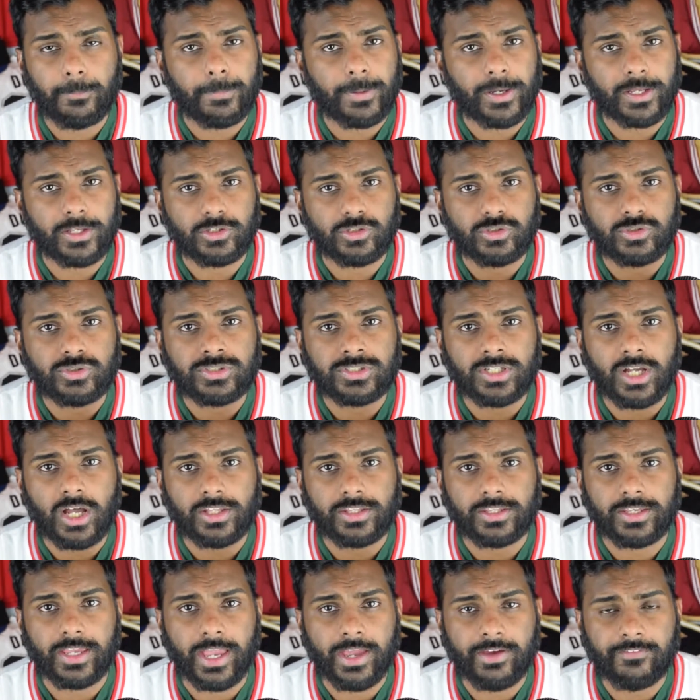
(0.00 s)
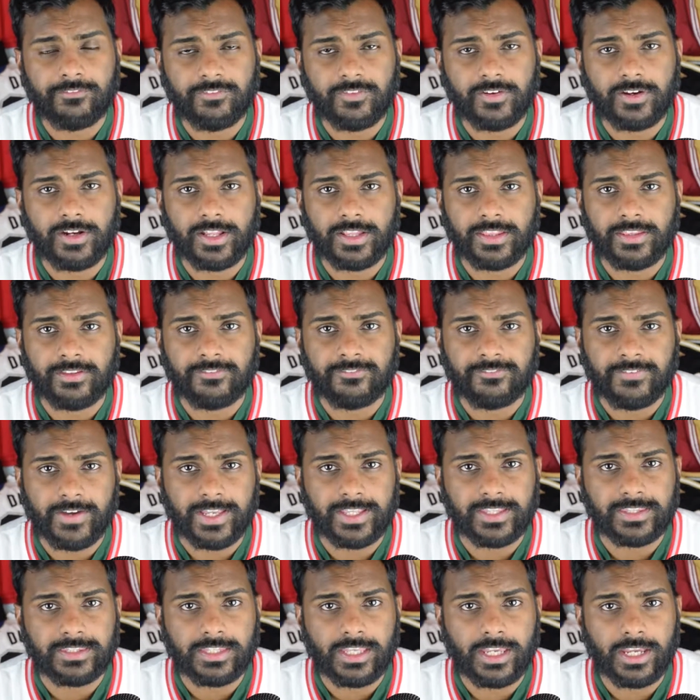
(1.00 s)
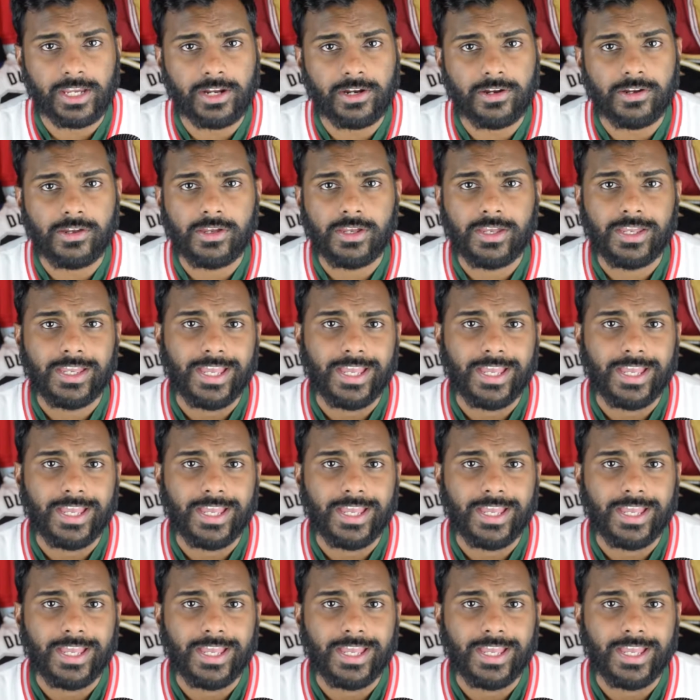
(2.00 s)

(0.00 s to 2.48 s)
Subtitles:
but you saw the effort and the fight there.